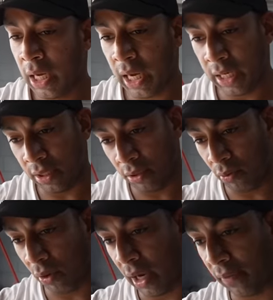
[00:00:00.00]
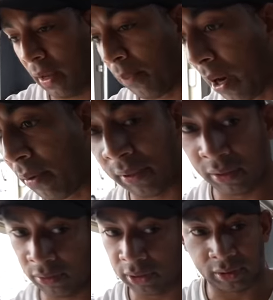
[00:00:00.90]
and you won't have that problem.
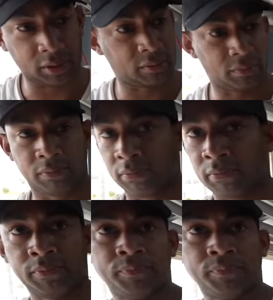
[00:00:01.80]
They'll just so you just pre, you